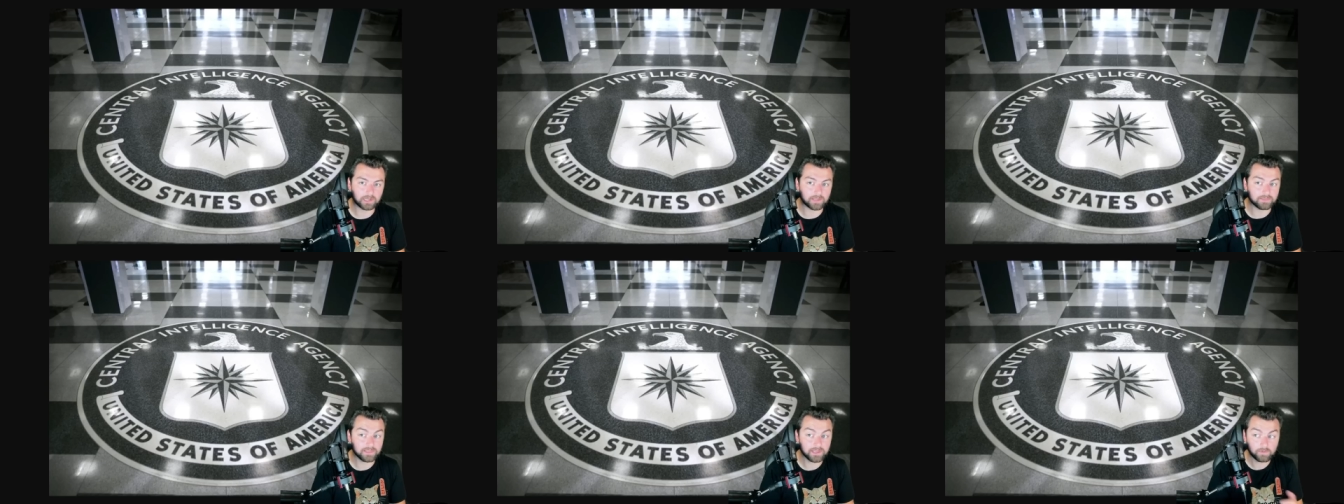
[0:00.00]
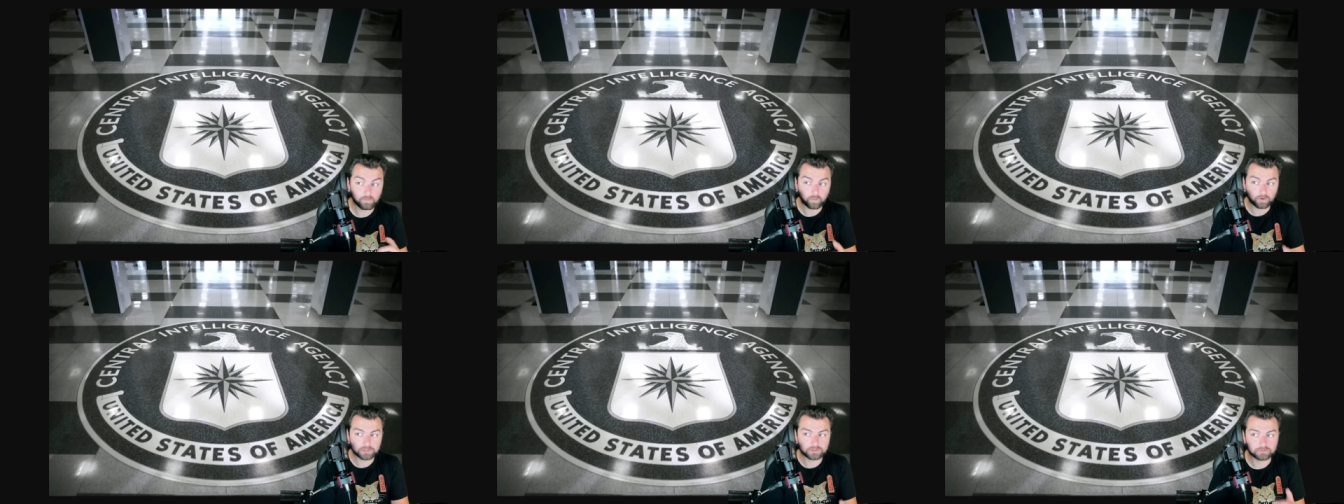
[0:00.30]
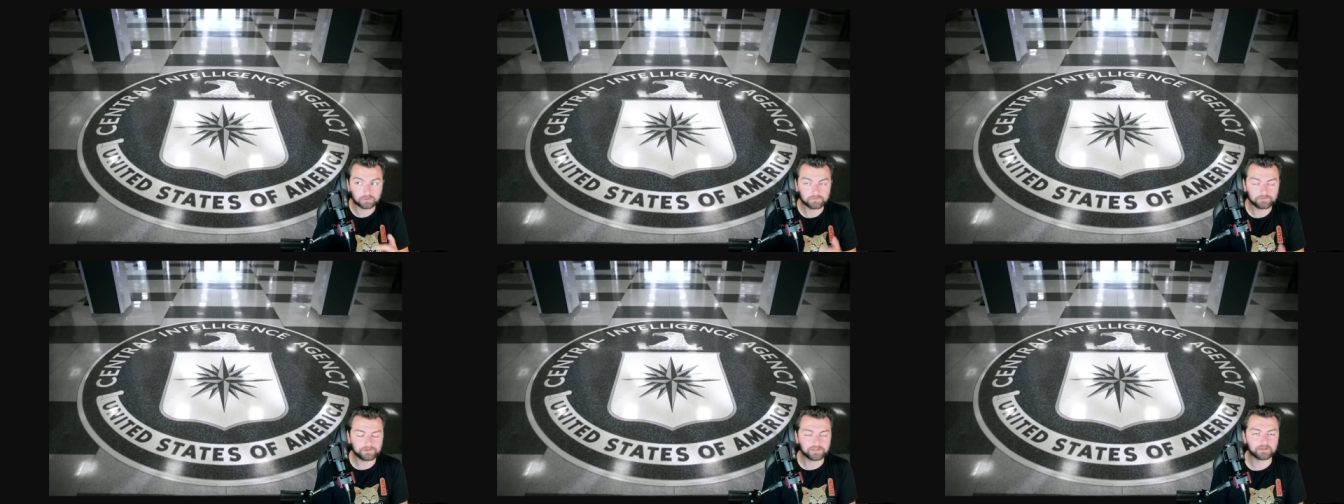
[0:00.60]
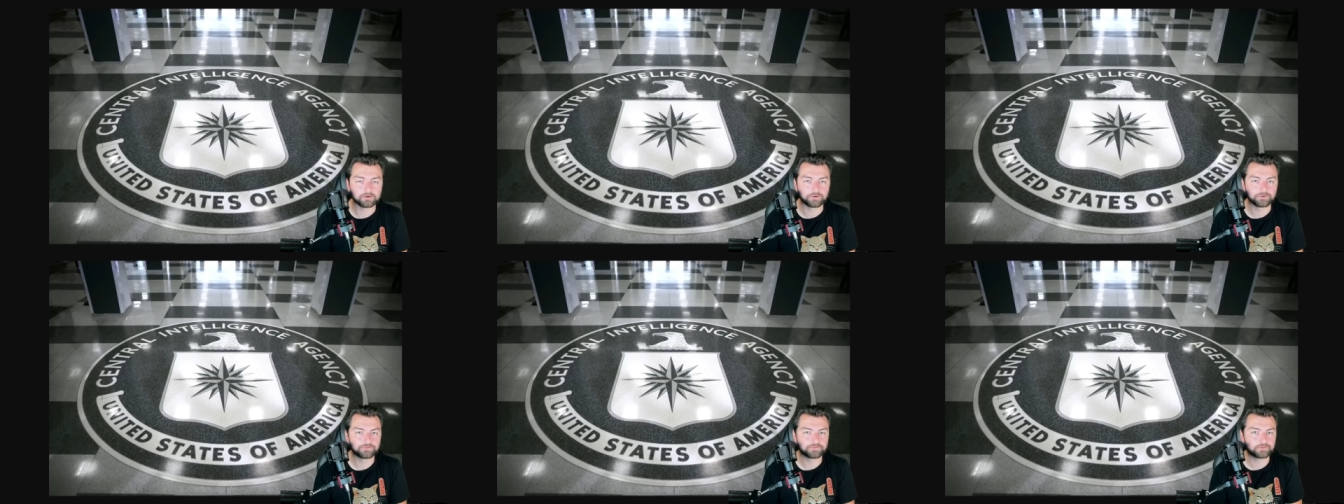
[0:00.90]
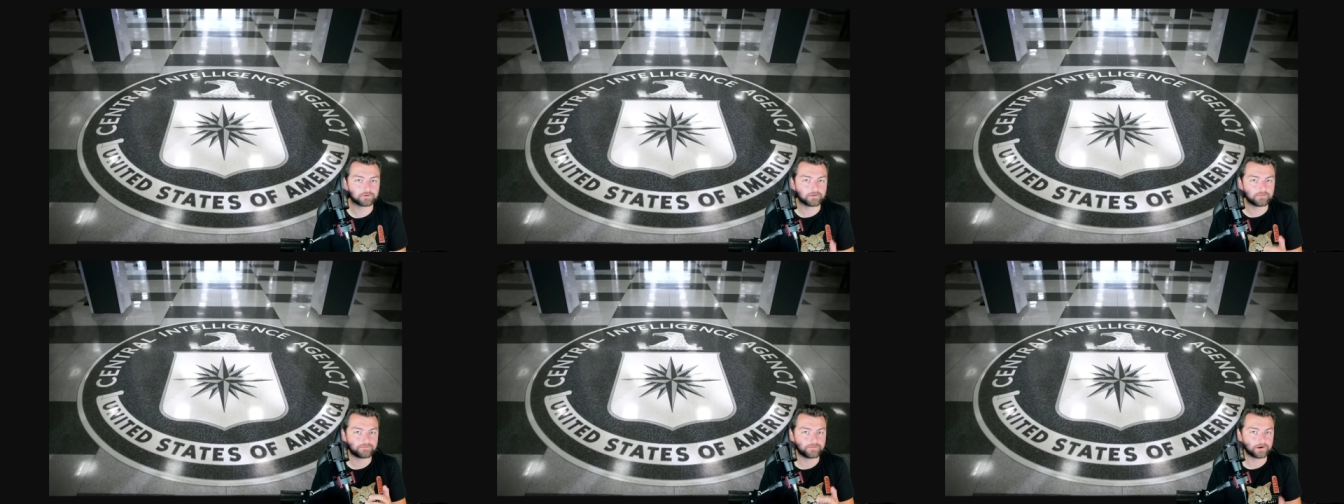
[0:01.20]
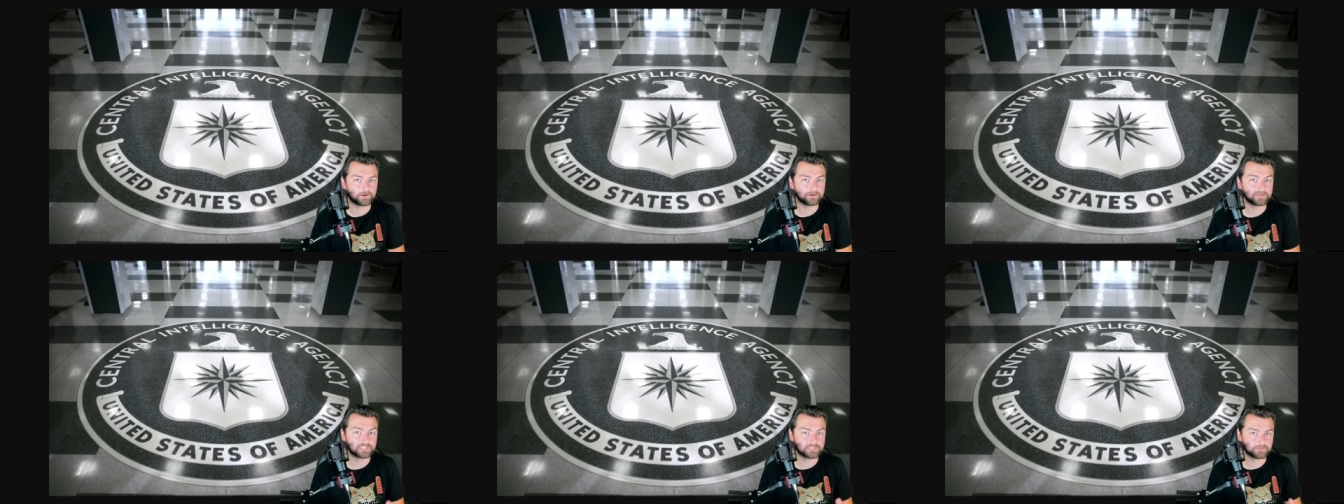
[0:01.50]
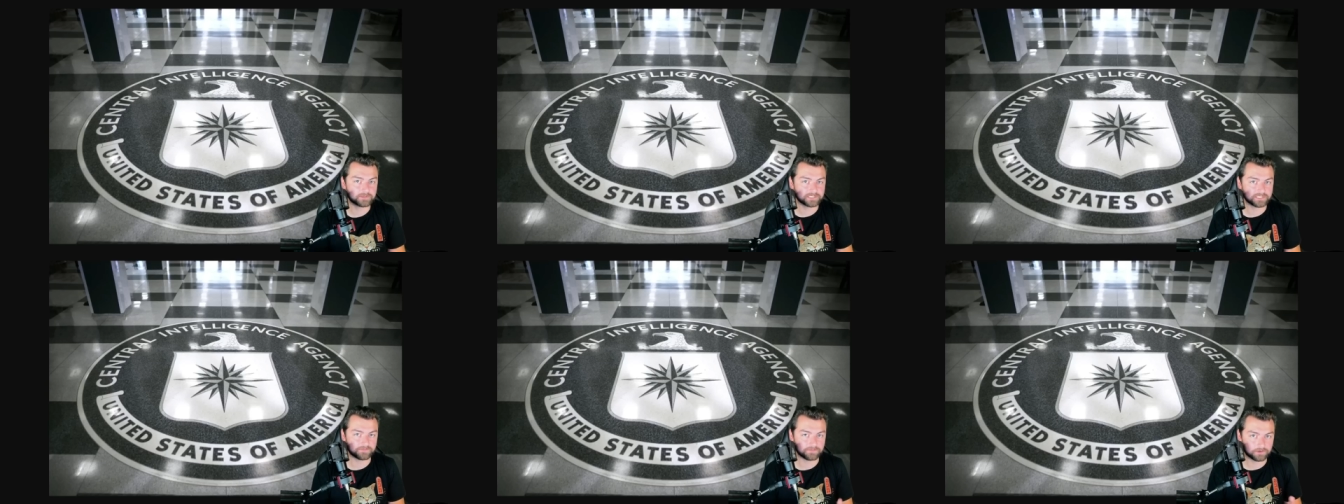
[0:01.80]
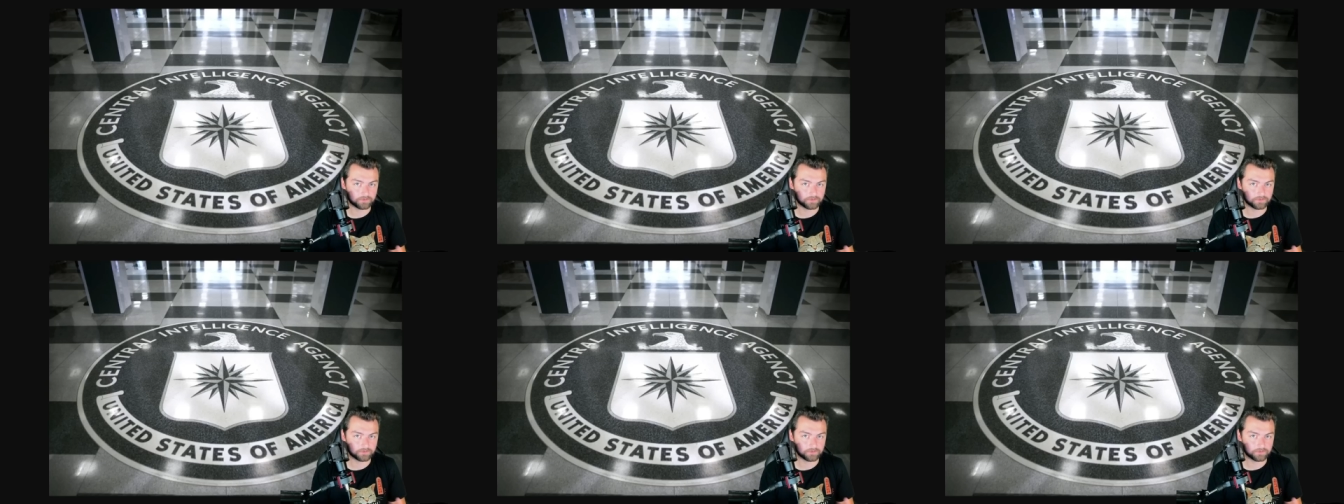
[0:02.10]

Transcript: and they weren't revealed for a very specific